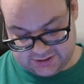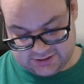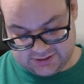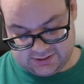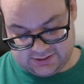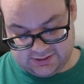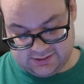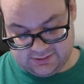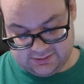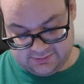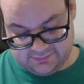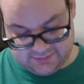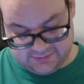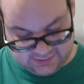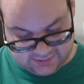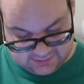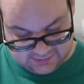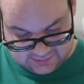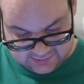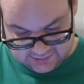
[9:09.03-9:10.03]
Justice League
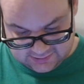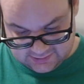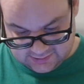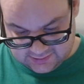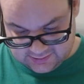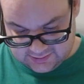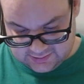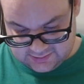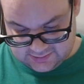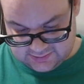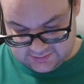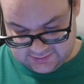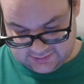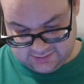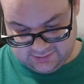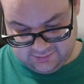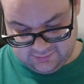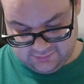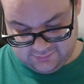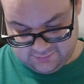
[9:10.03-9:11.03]
Unlimited.
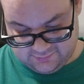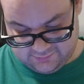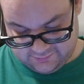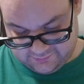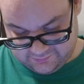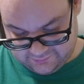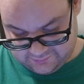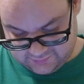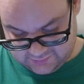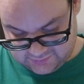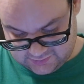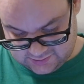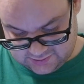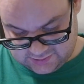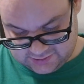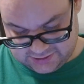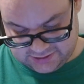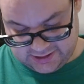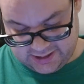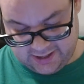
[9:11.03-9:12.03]
So
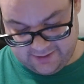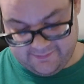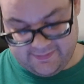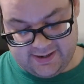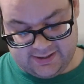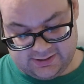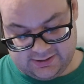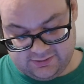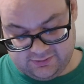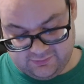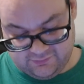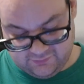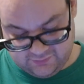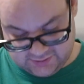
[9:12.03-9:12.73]
she came back to do the